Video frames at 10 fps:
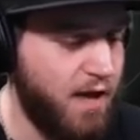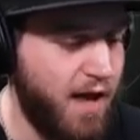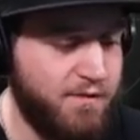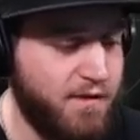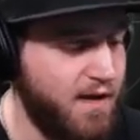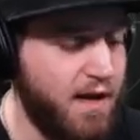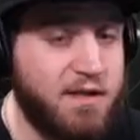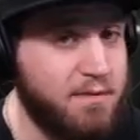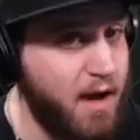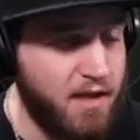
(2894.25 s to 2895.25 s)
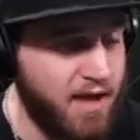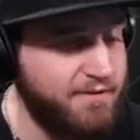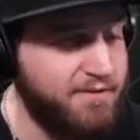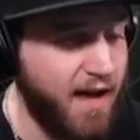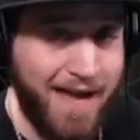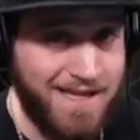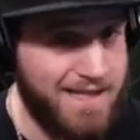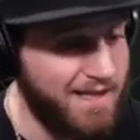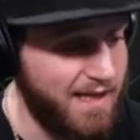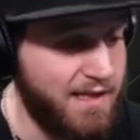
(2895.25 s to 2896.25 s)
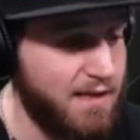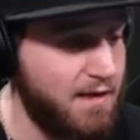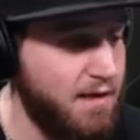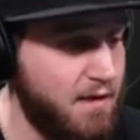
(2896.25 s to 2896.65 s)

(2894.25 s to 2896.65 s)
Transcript: everything else in my life and this.